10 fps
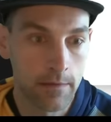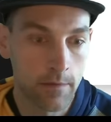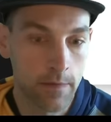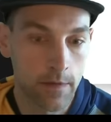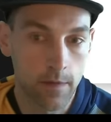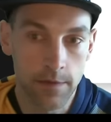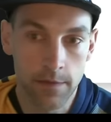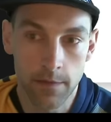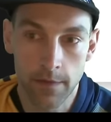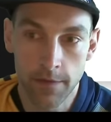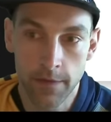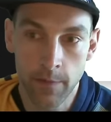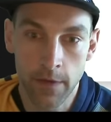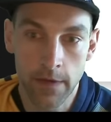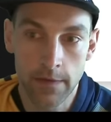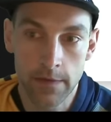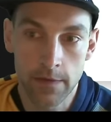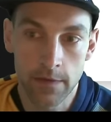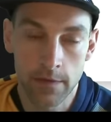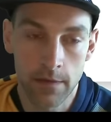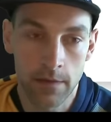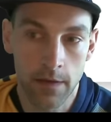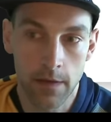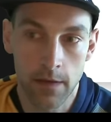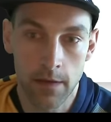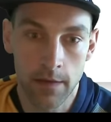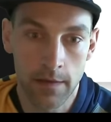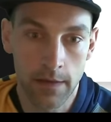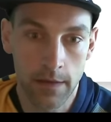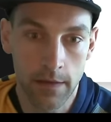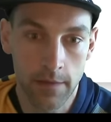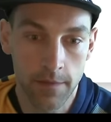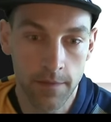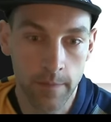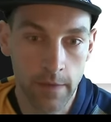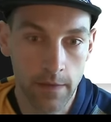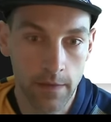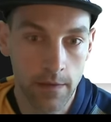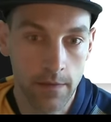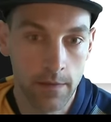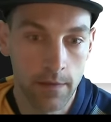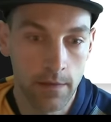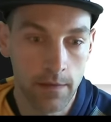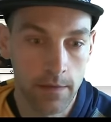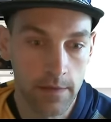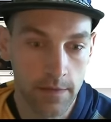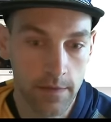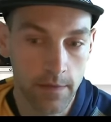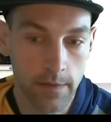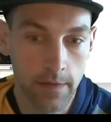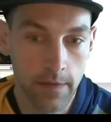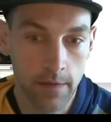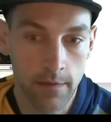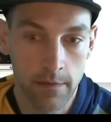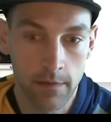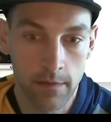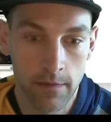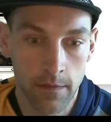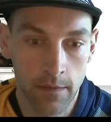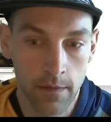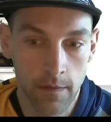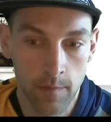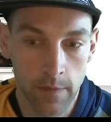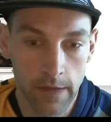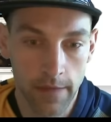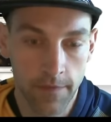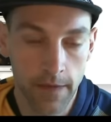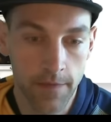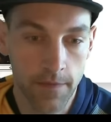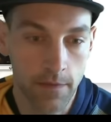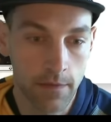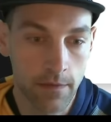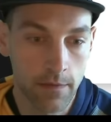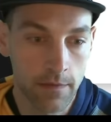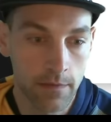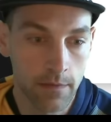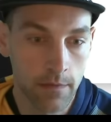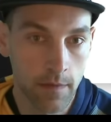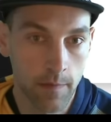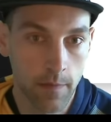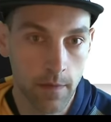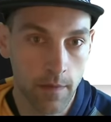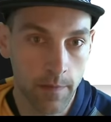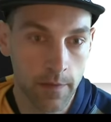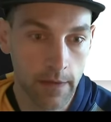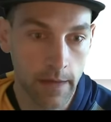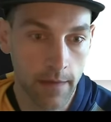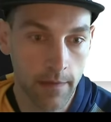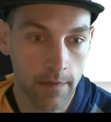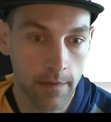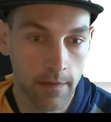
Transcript: We are going to ephemerate on the familiar. Doesn't really do anything. Play a faithful. Blow up your land.